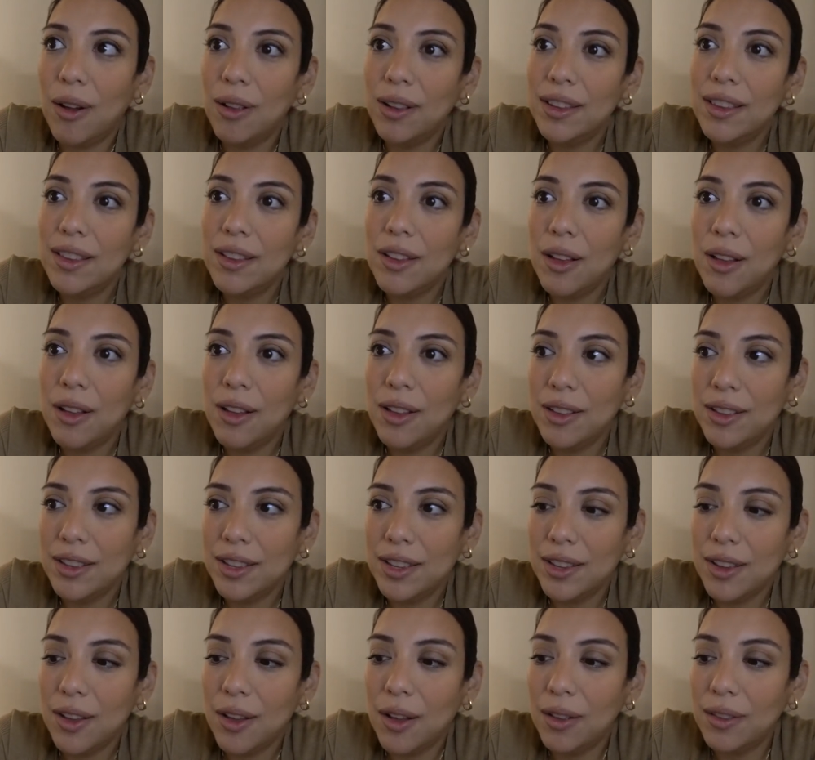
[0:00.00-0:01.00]
all in
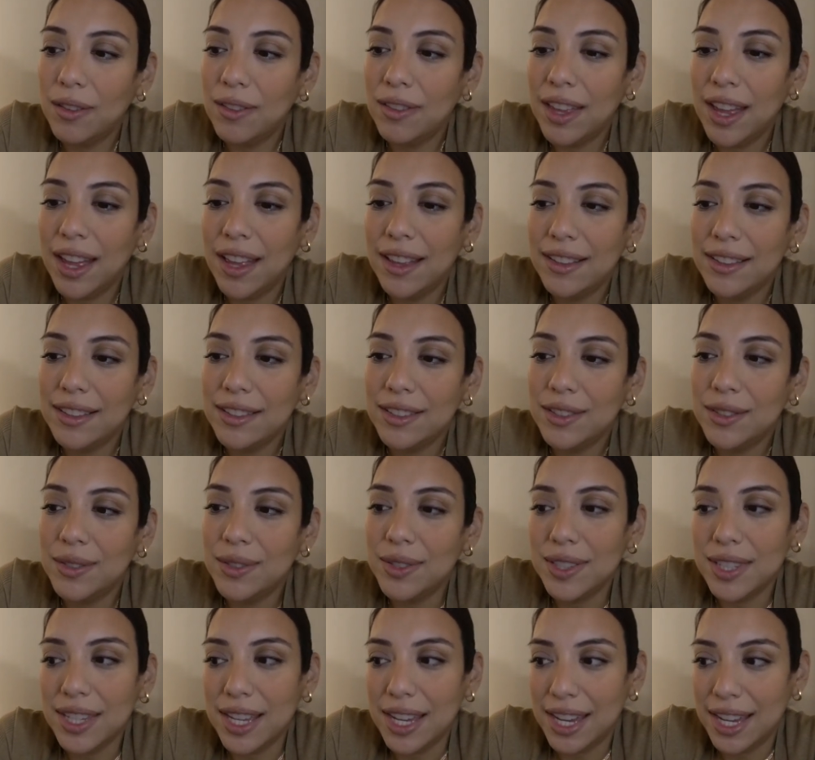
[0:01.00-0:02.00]
all, all of that to
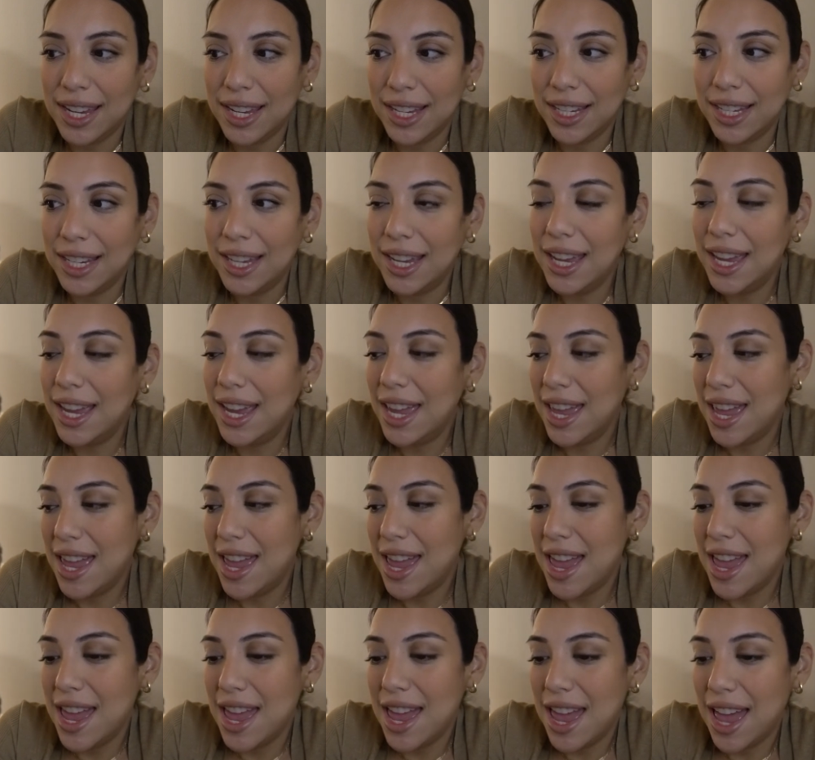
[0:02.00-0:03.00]
say
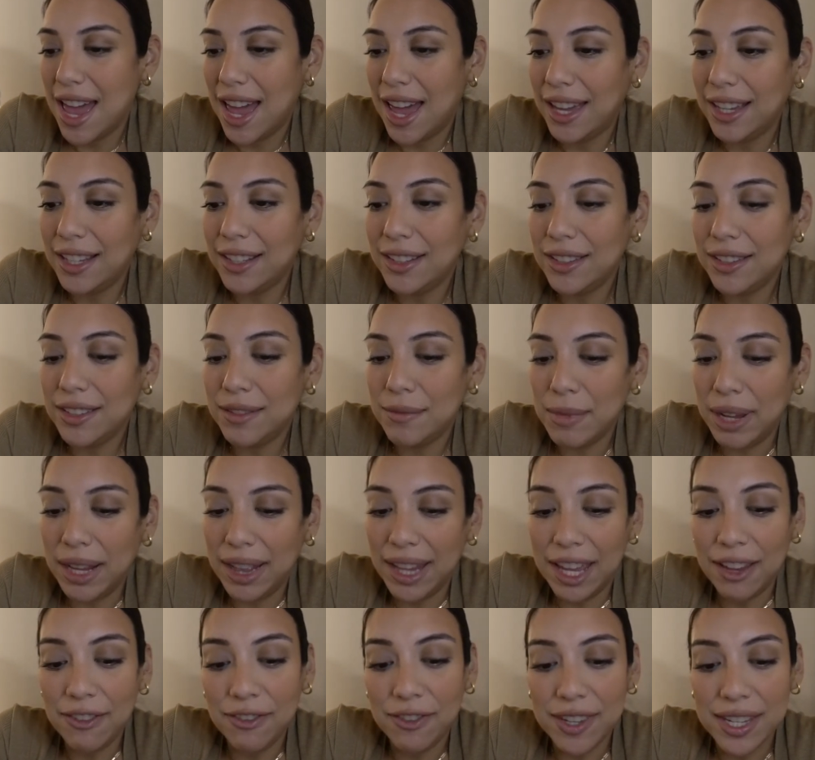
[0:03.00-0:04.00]
I my
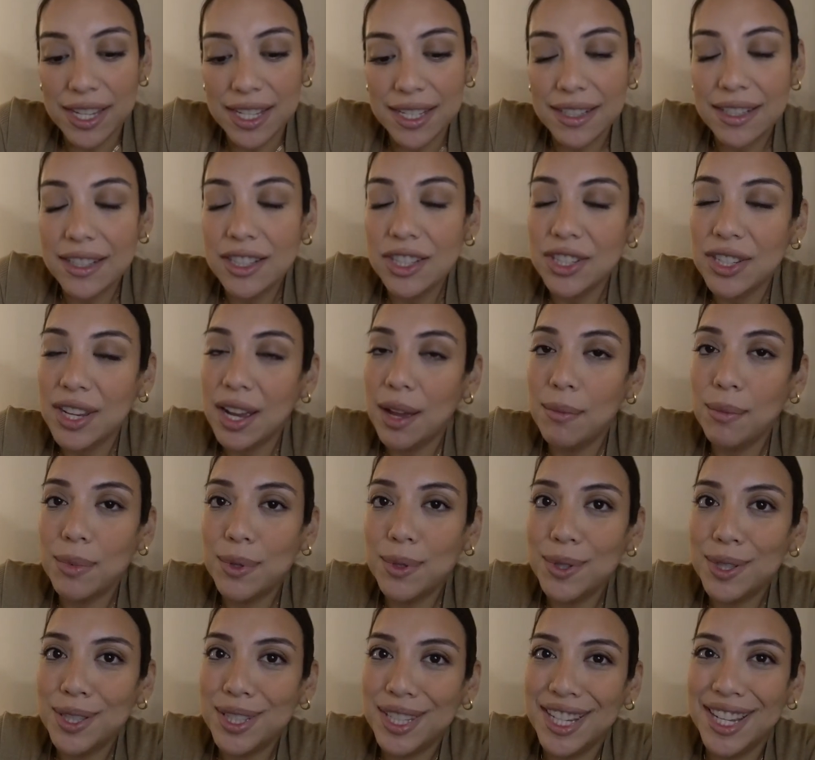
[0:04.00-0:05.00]
life is in
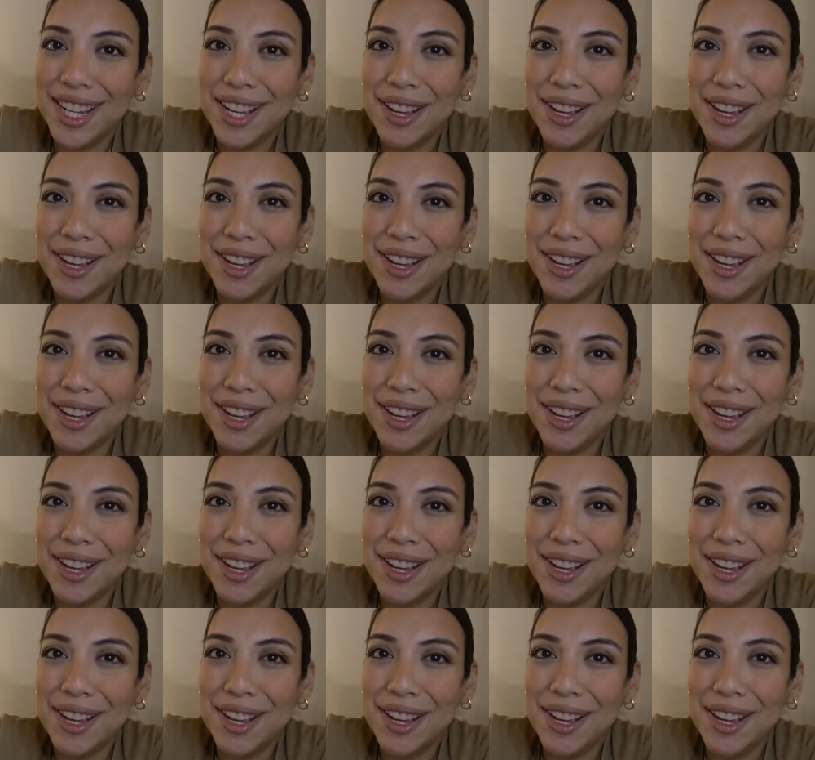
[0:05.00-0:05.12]
shambles,